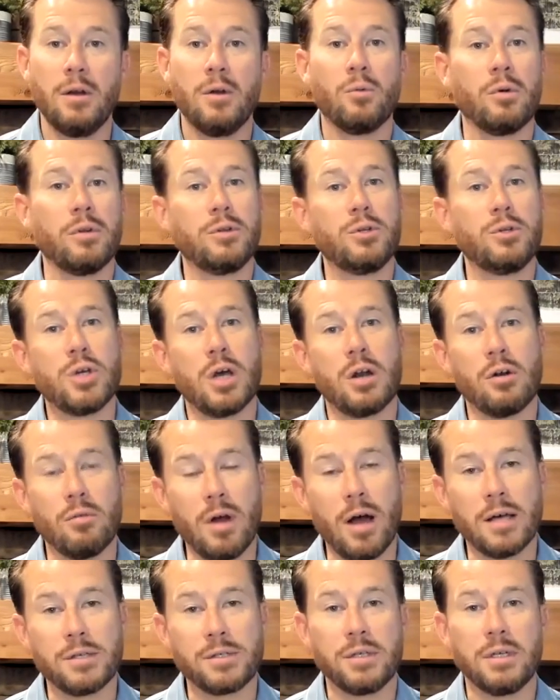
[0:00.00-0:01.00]
with
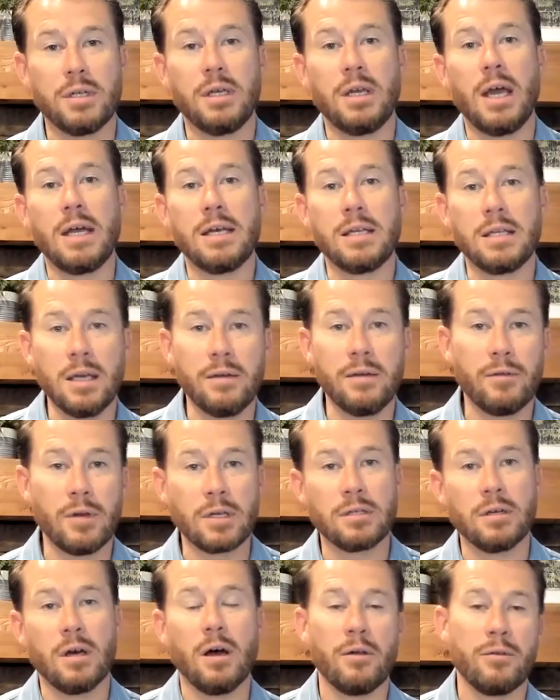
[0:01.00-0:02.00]
generosity and giving
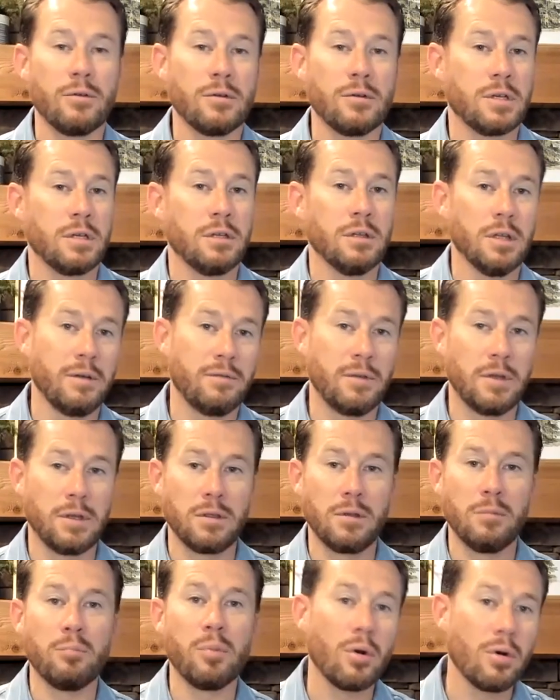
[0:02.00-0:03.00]
to others and lifting
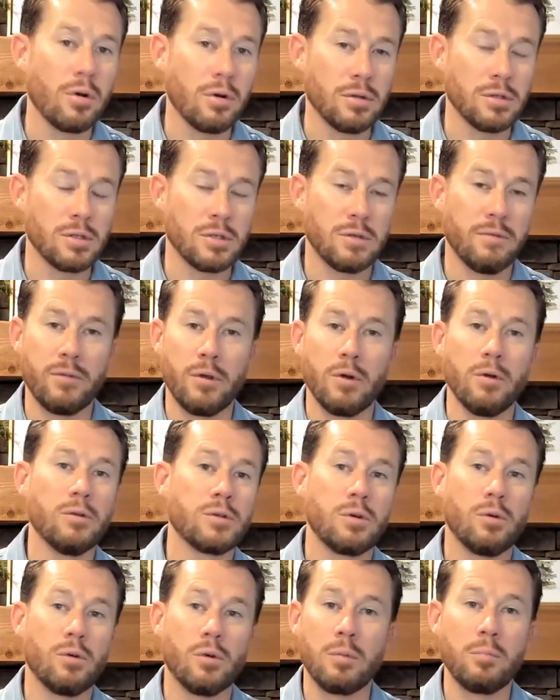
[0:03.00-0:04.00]
the burdens of
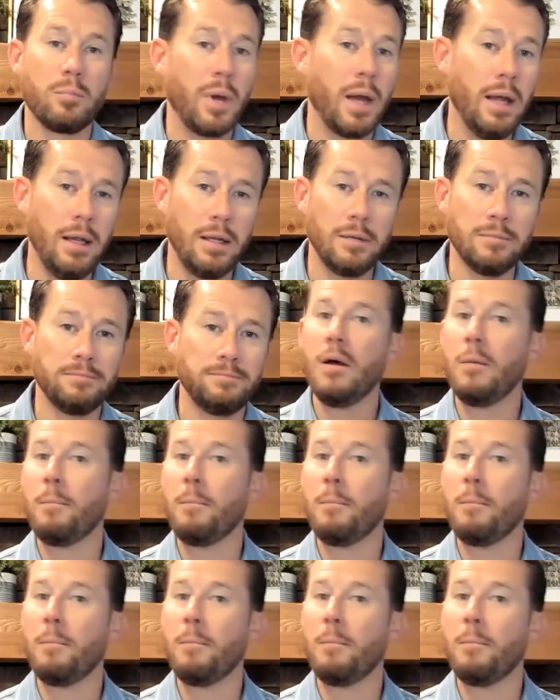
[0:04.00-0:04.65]
those who are in pain.